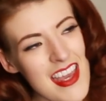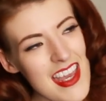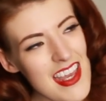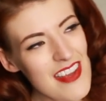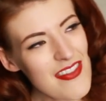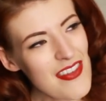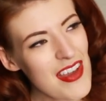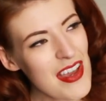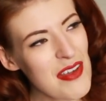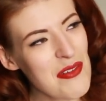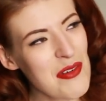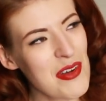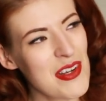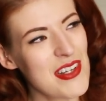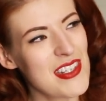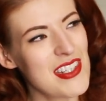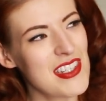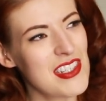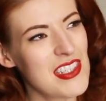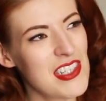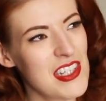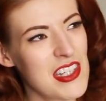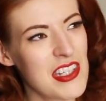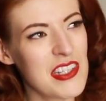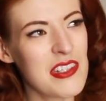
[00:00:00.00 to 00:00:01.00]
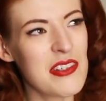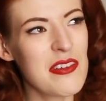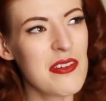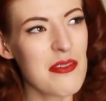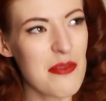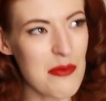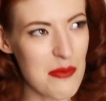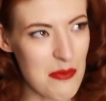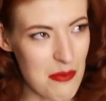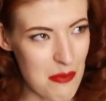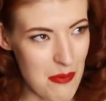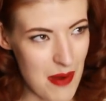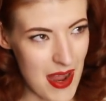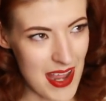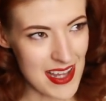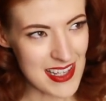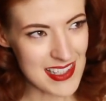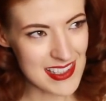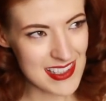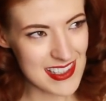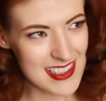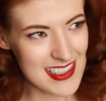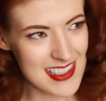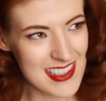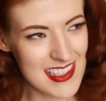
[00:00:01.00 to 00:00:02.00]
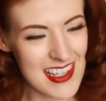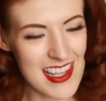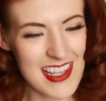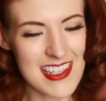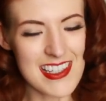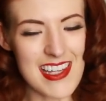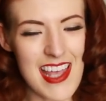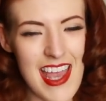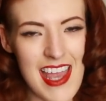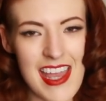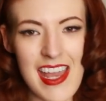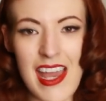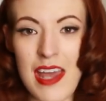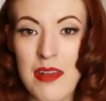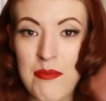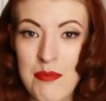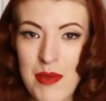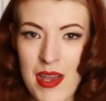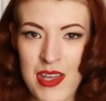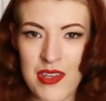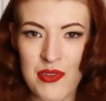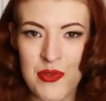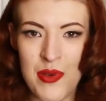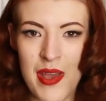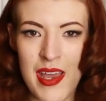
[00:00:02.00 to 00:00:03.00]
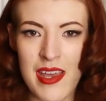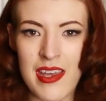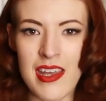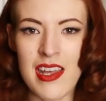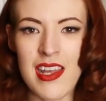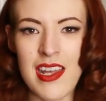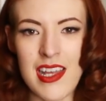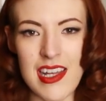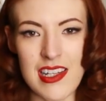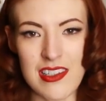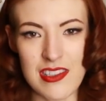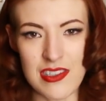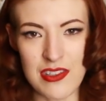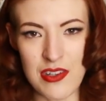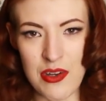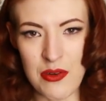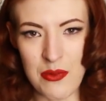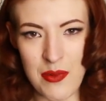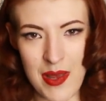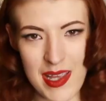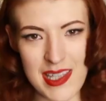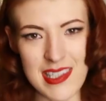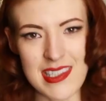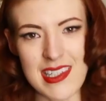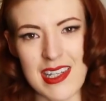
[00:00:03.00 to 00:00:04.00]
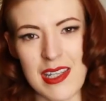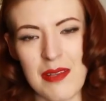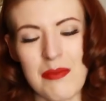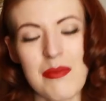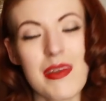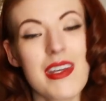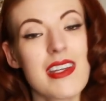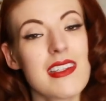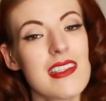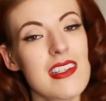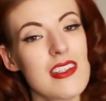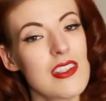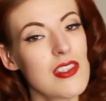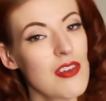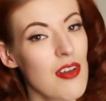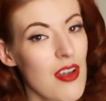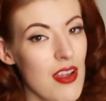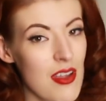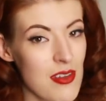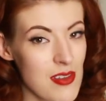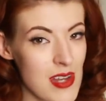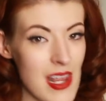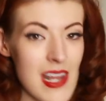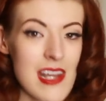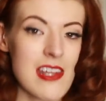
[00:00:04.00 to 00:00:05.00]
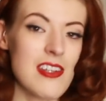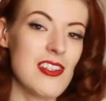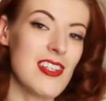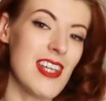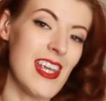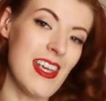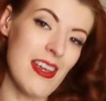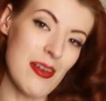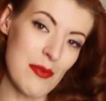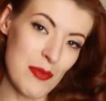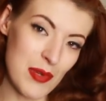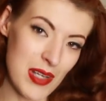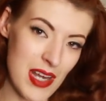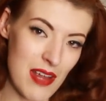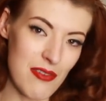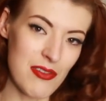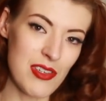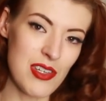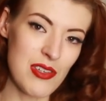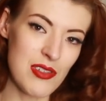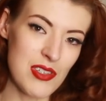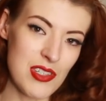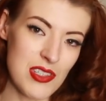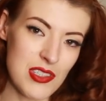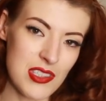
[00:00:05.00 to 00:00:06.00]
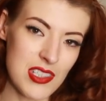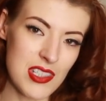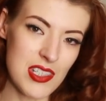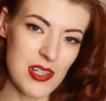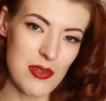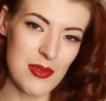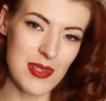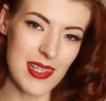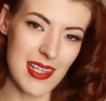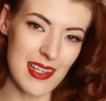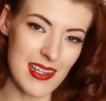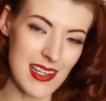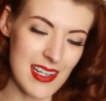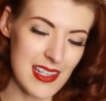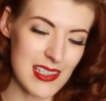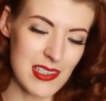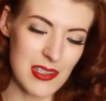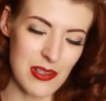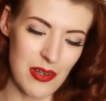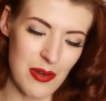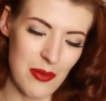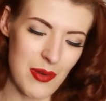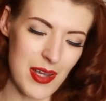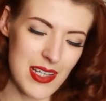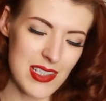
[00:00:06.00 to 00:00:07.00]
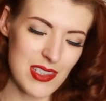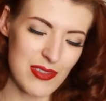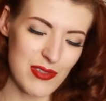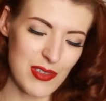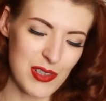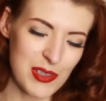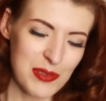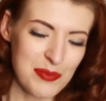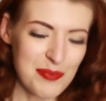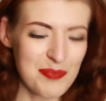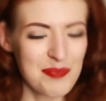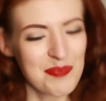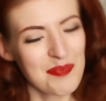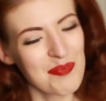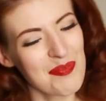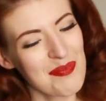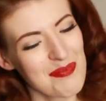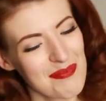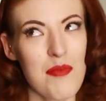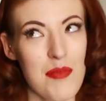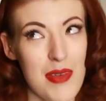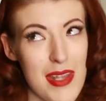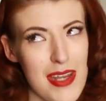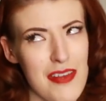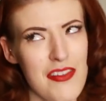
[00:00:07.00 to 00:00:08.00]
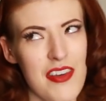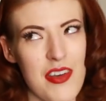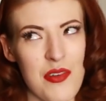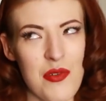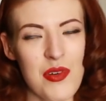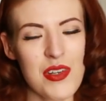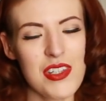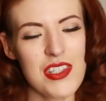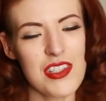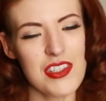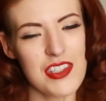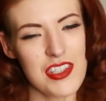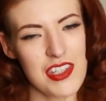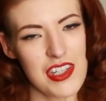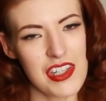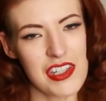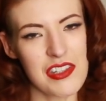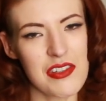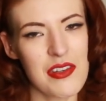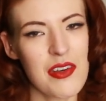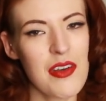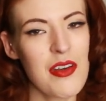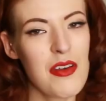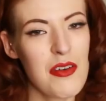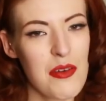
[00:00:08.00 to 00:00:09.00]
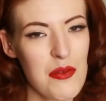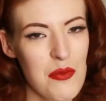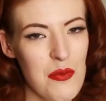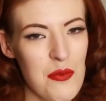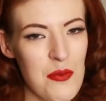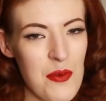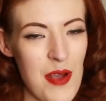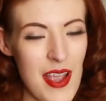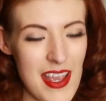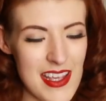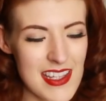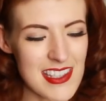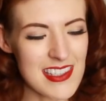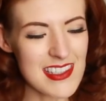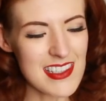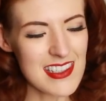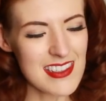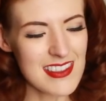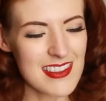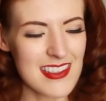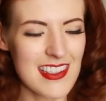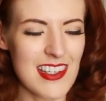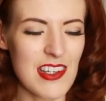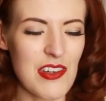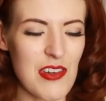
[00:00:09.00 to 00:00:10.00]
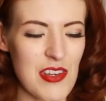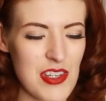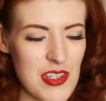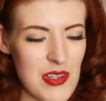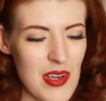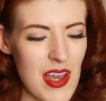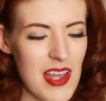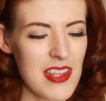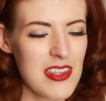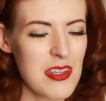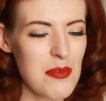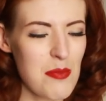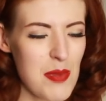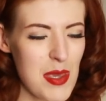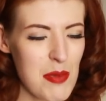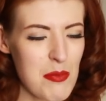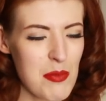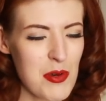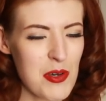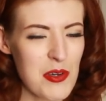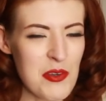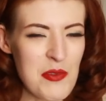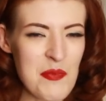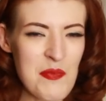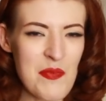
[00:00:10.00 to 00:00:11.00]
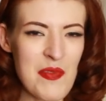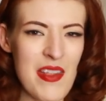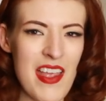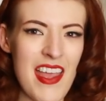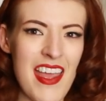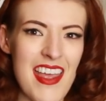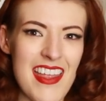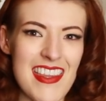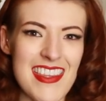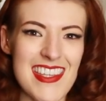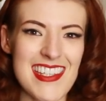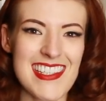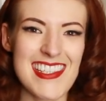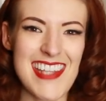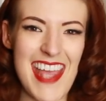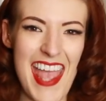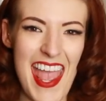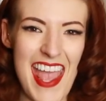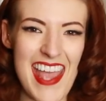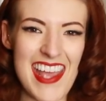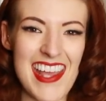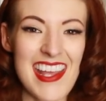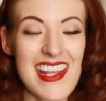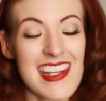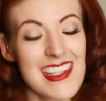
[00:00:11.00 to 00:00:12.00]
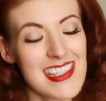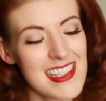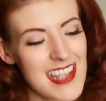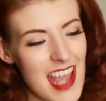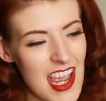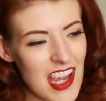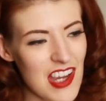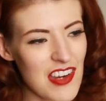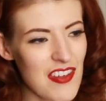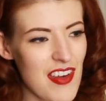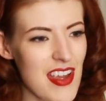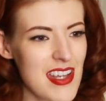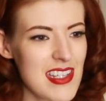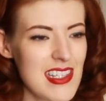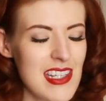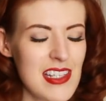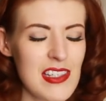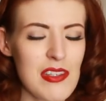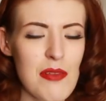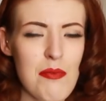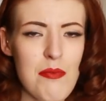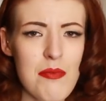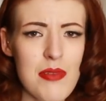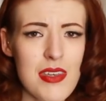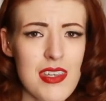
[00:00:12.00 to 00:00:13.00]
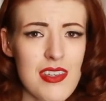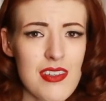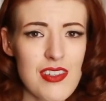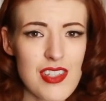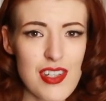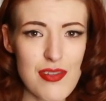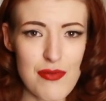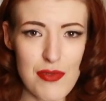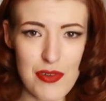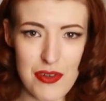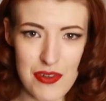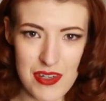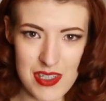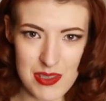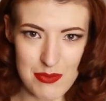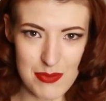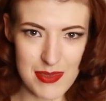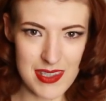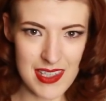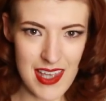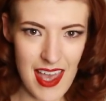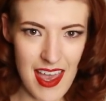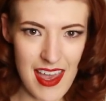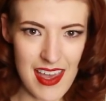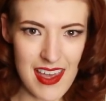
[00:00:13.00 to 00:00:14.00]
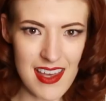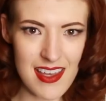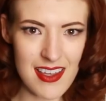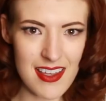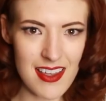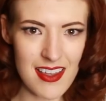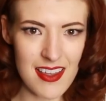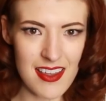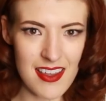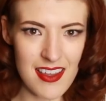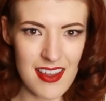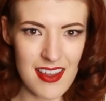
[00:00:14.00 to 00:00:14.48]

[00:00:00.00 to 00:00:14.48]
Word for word: If I wanted to waste a day, and by the way, it's not wasting because it's your own energy, and whatever you choose to do with it is not wasteful. But if I wanted to waste, according to other people, the day decorating the beautiful Christmas cake